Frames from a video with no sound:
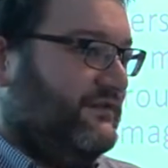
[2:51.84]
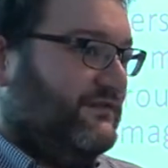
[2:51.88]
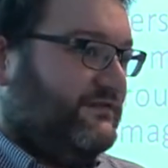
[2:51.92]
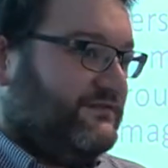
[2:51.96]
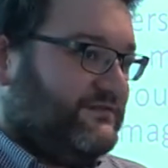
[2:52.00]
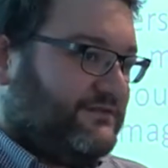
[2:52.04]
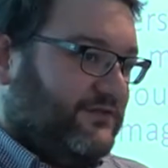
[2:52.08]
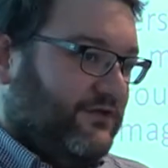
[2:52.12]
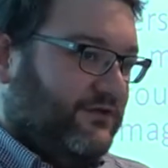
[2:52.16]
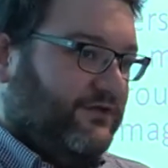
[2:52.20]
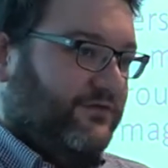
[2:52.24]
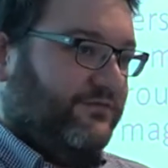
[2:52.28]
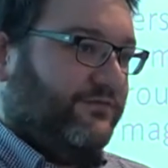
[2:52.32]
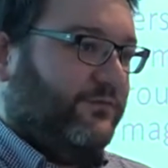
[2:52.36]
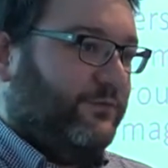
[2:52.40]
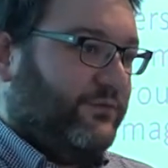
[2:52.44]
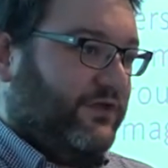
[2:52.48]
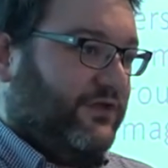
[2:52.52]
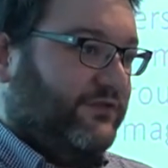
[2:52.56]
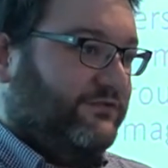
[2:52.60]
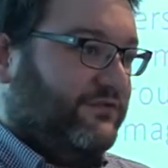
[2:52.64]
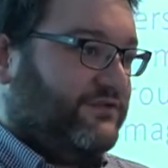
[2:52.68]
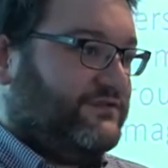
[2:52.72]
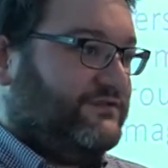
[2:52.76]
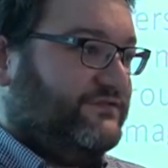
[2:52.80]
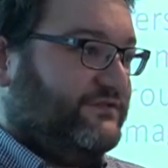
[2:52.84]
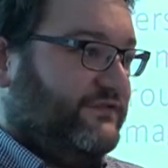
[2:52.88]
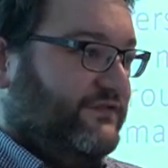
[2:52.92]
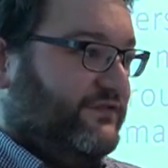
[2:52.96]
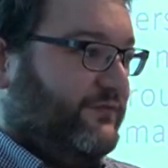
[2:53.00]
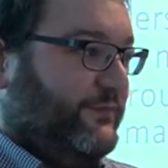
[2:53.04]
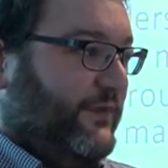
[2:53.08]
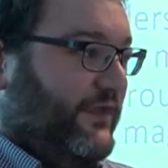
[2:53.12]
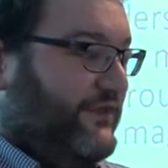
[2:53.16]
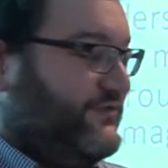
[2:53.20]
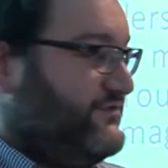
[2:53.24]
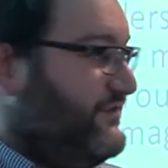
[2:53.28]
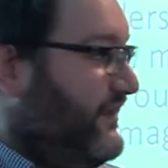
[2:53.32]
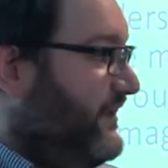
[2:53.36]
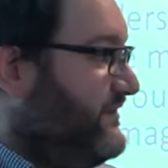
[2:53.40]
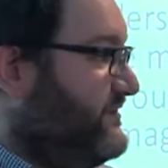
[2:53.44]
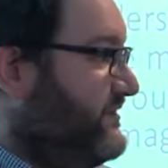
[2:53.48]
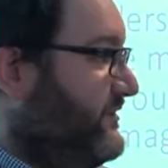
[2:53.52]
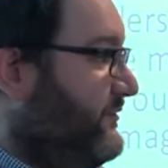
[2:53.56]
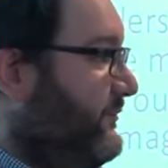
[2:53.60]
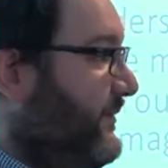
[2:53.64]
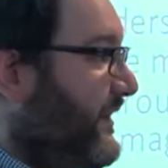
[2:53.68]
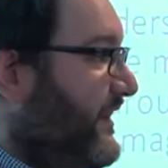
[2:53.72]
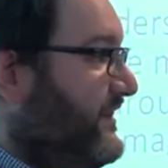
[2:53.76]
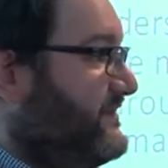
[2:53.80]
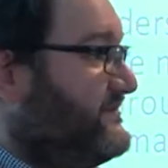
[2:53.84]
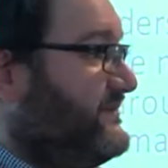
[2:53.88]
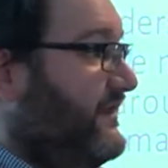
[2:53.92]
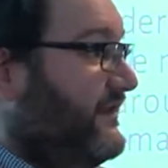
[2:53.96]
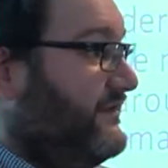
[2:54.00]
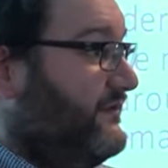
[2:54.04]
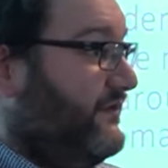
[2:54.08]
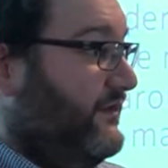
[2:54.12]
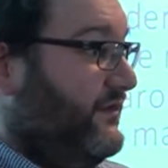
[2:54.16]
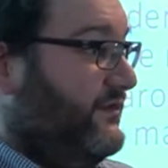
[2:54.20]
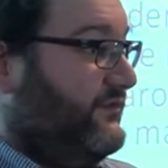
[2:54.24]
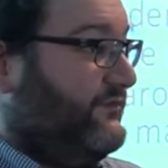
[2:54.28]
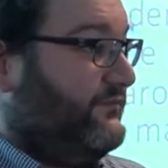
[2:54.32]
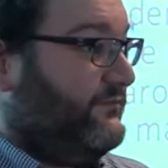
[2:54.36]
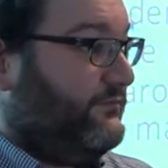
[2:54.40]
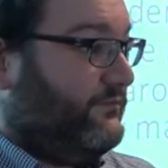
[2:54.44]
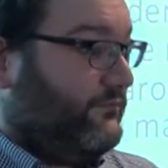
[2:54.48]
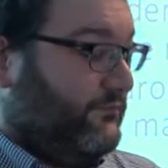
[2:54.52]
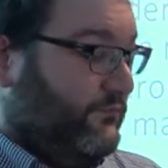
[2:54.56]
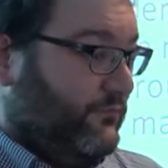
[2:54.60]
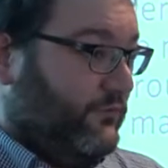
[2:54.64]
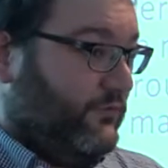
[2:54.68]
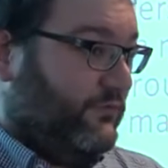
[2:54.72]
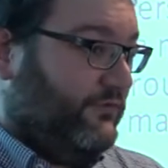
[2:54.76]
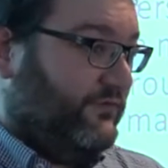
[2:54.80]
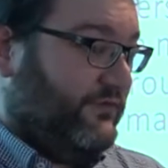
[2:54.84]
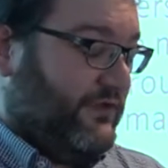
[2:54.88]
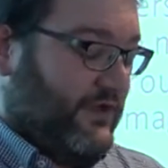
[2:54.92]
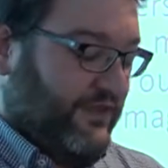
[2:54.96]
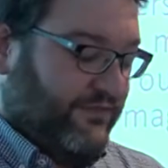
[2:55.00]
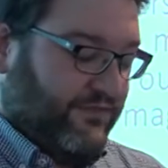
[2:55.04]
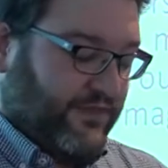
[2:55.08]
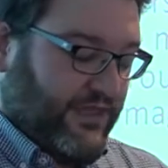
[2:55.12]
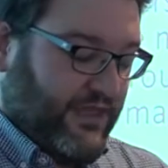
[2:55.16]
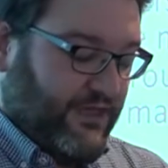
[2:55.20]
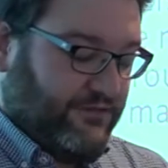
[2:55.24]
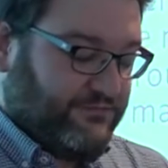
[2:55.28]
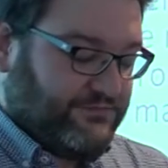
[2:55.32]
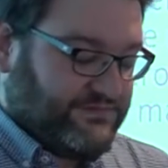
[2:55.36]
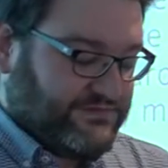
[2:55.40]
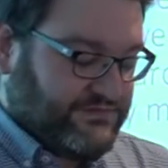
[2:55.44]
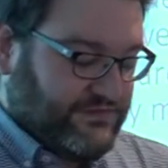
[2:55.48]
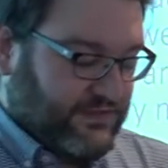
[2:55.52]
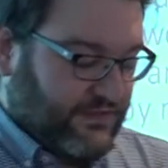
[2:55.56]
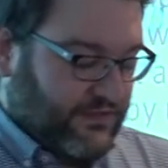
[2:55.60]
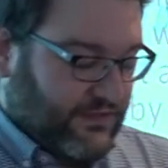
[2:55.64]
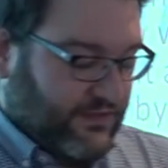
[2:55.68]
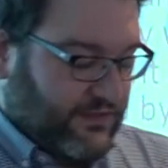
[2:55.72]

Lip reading: so if the conditions in space change, it impacts satellites more than anything else.